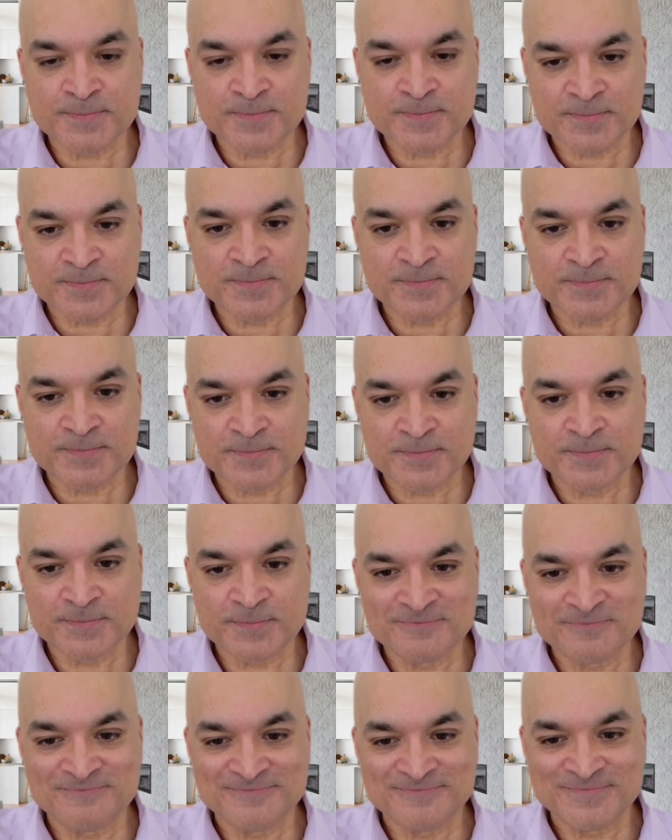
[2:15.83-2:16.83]

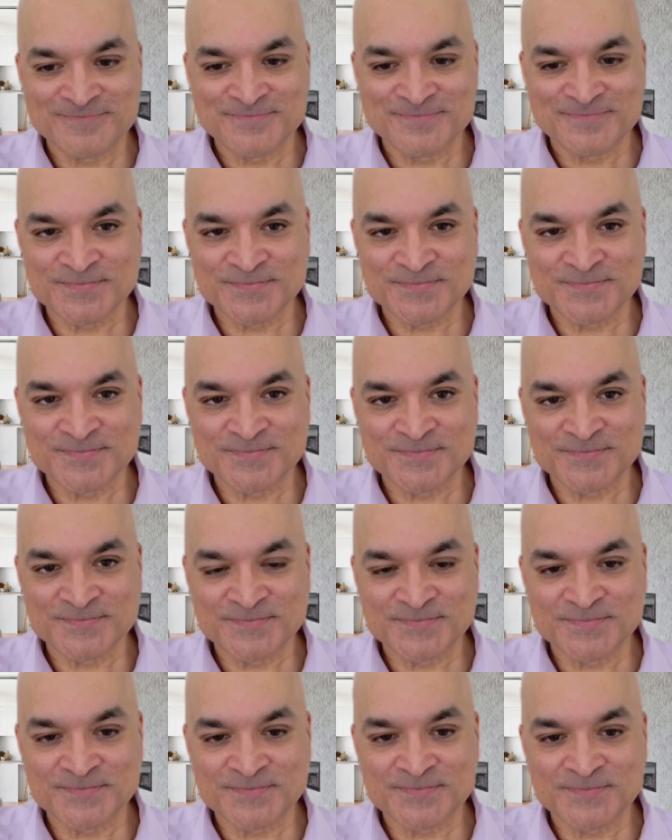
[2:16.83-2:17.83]

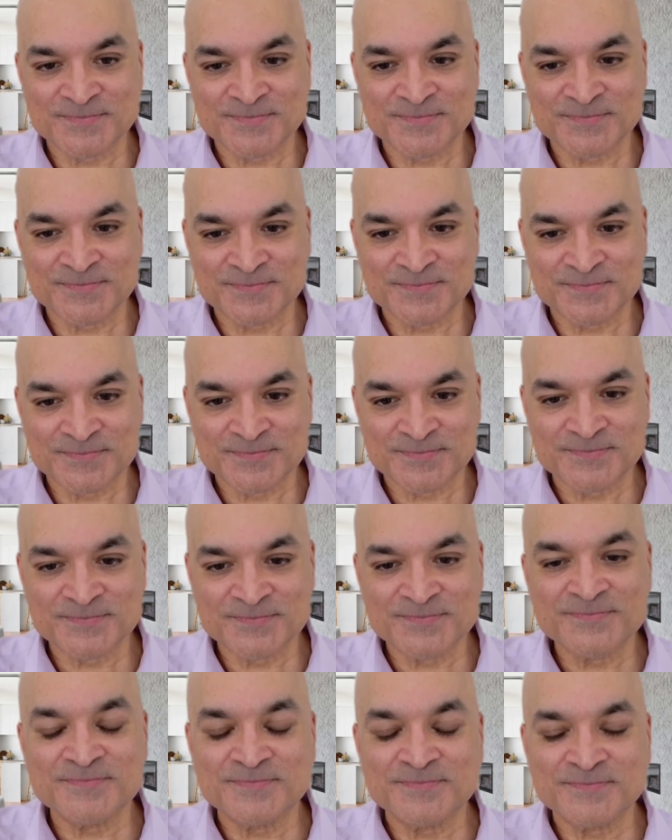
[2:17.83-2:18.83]

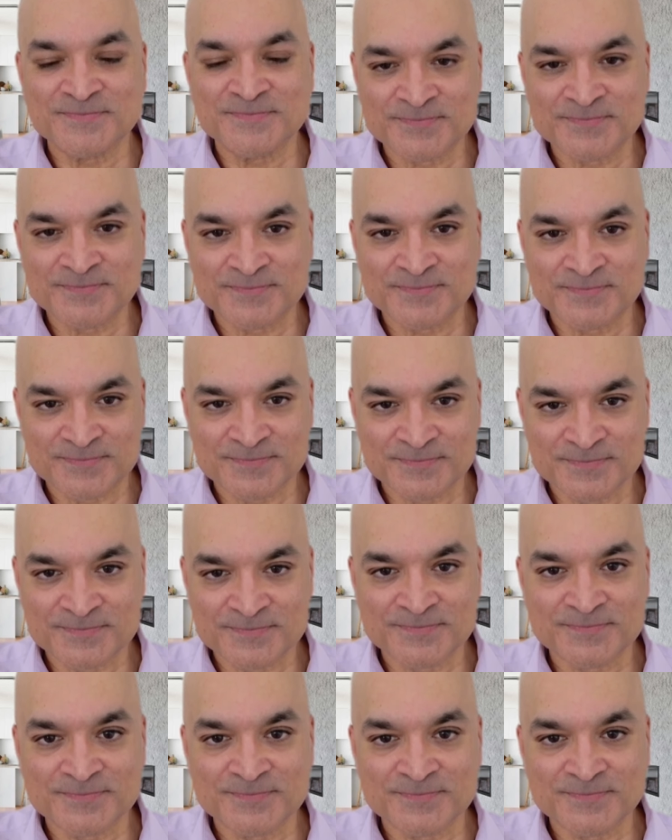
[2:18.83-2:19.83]

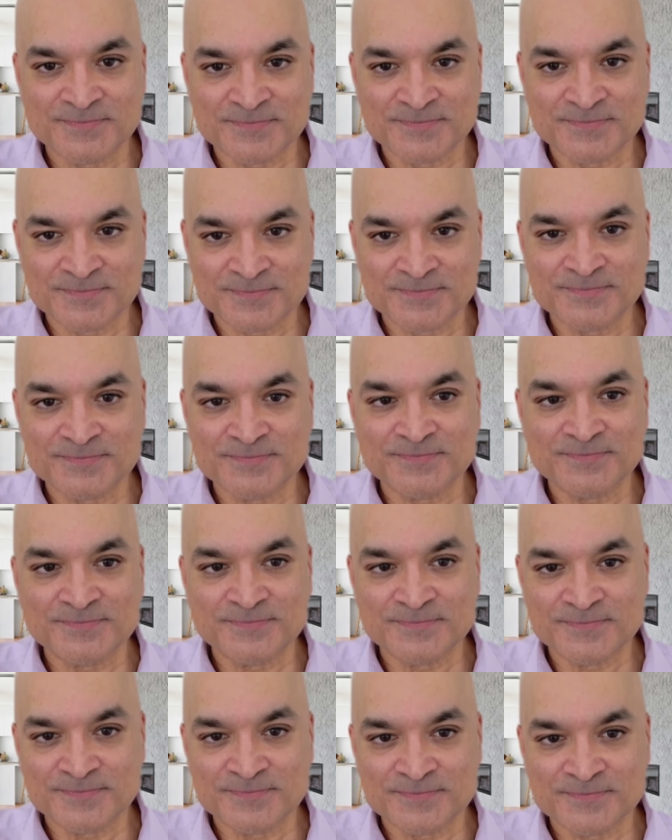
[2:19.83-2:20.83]

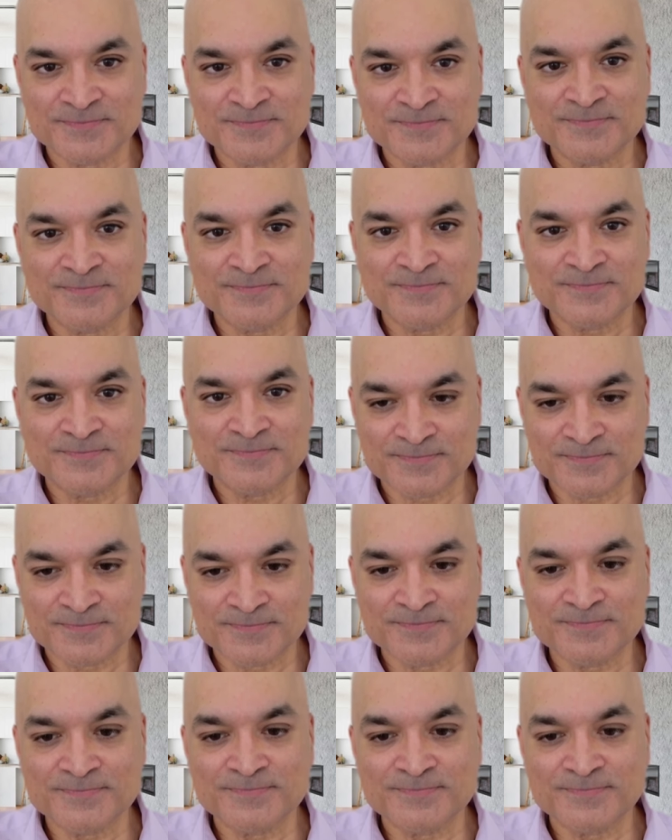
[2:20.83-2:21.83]

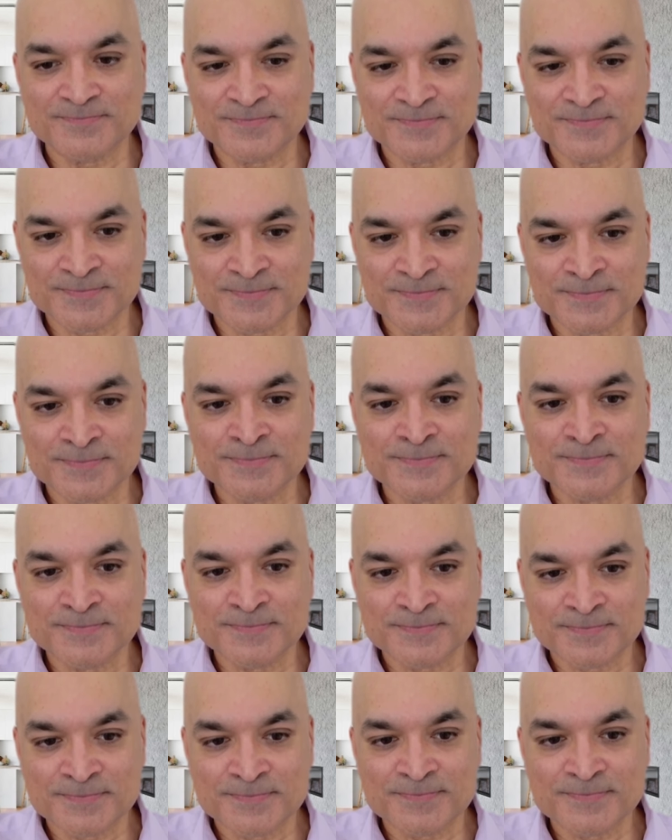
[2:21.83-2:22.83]

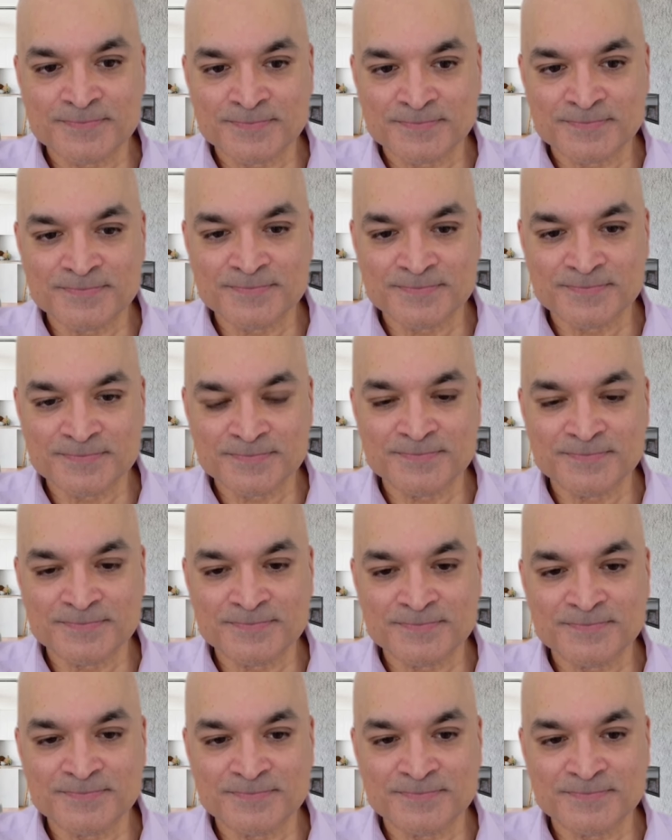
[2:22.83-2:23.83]
No words are spoken by the person on screen.